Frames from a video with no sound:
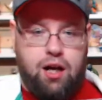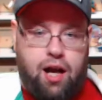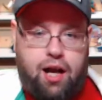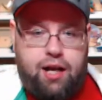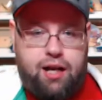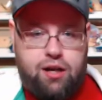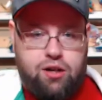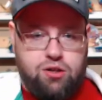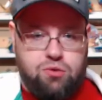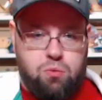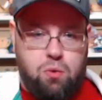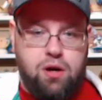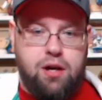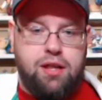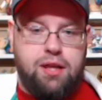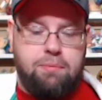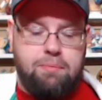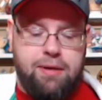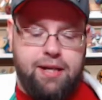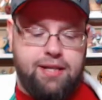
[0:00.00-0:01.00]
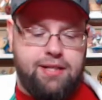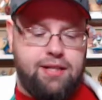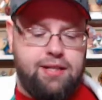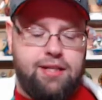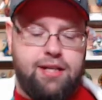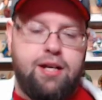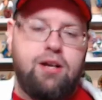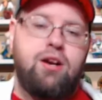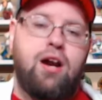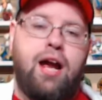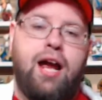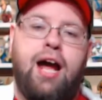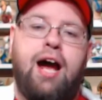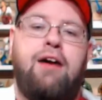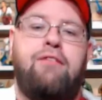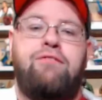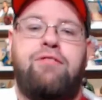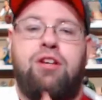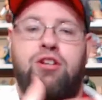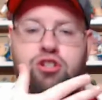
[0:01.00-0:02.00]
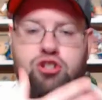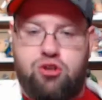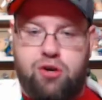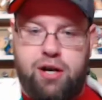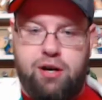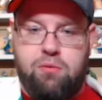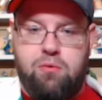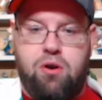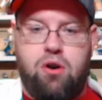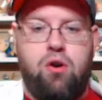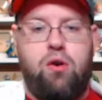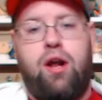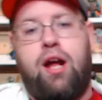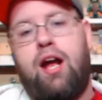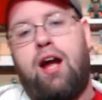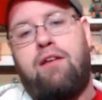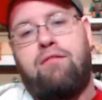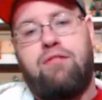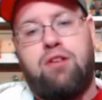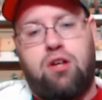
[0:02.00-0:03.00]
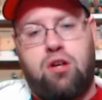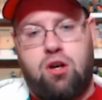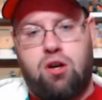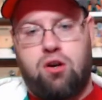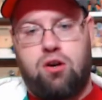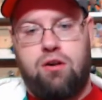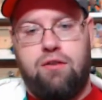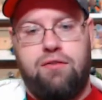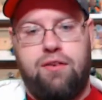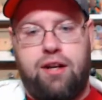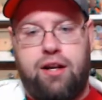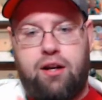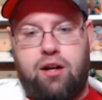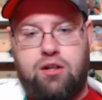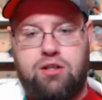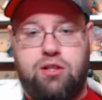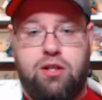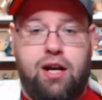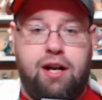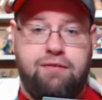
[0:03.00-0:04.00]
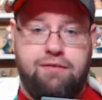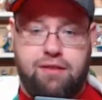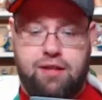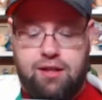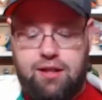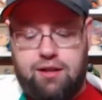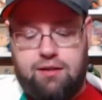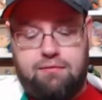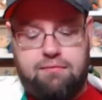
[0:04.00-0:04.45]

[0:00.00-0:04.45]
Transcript: Here's one of the pieces here. I have the straight road, I have the curve, and I also have the